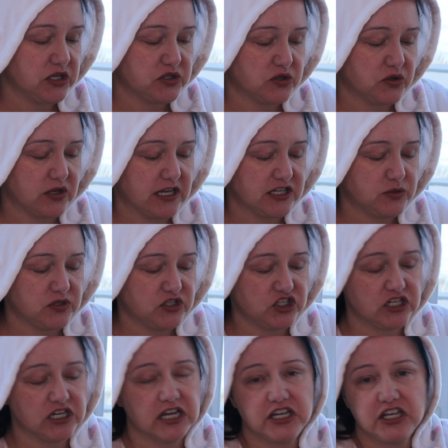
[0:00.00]
So that's what
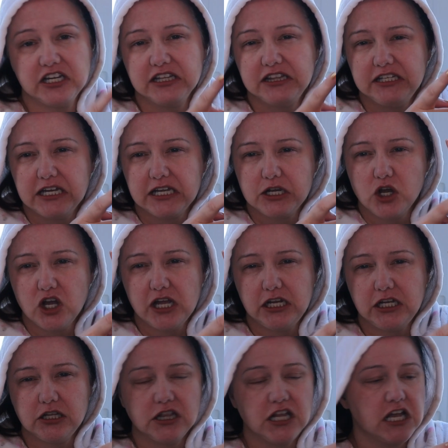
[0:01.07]
you got. You got the
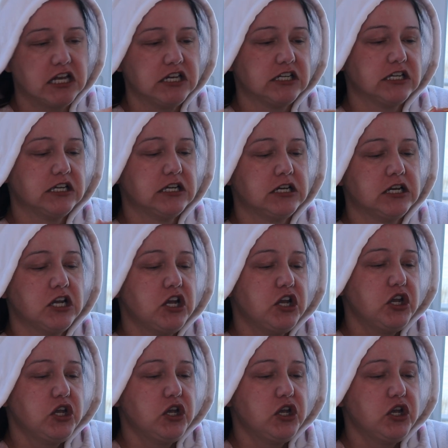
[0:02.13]
Iconic London.